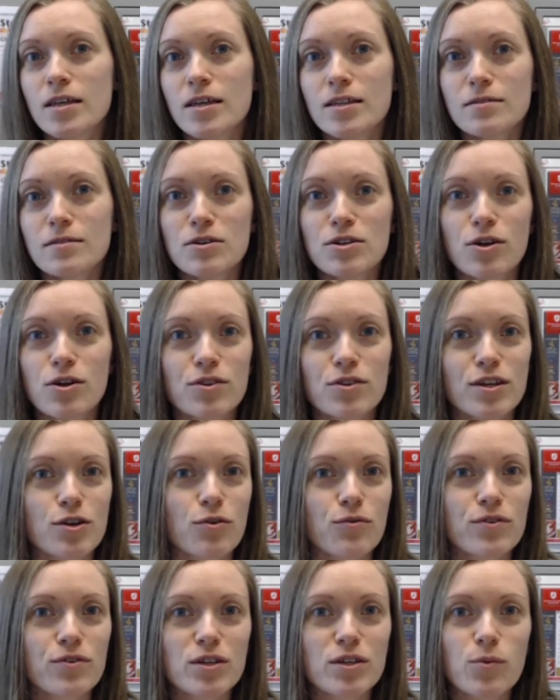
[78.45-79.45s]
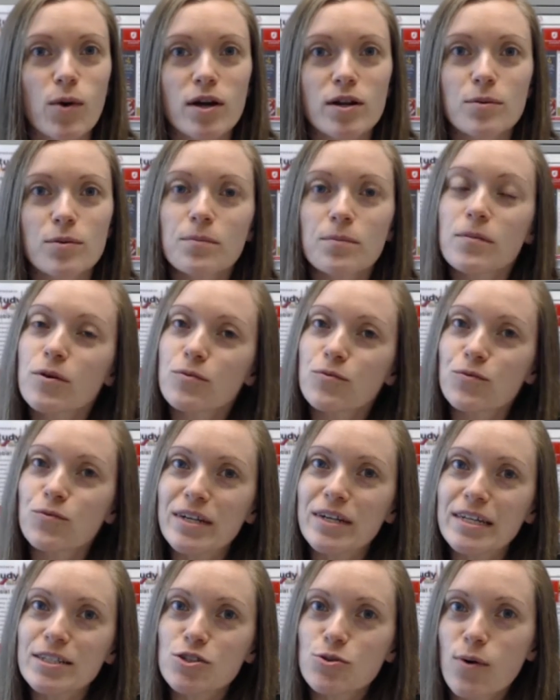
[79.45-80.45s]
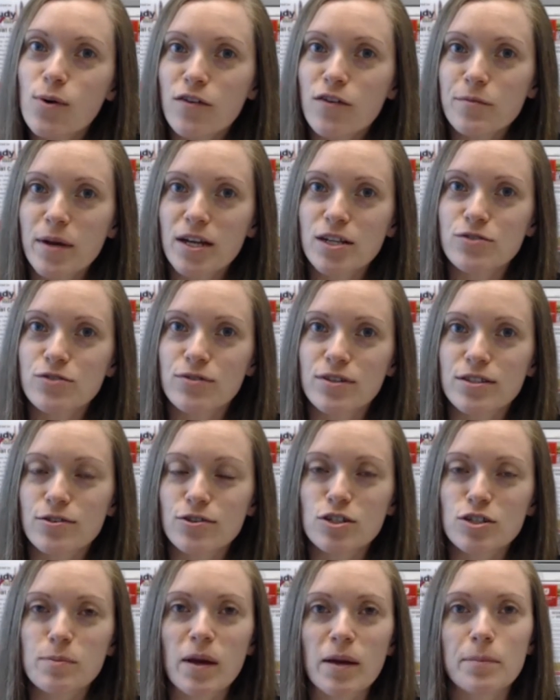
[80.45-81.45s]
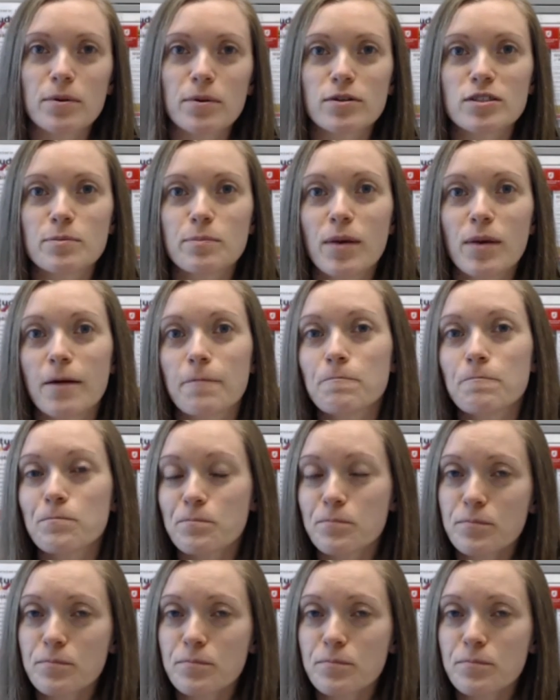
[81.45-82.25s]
You know, they don't really want to read 12-page research papers, but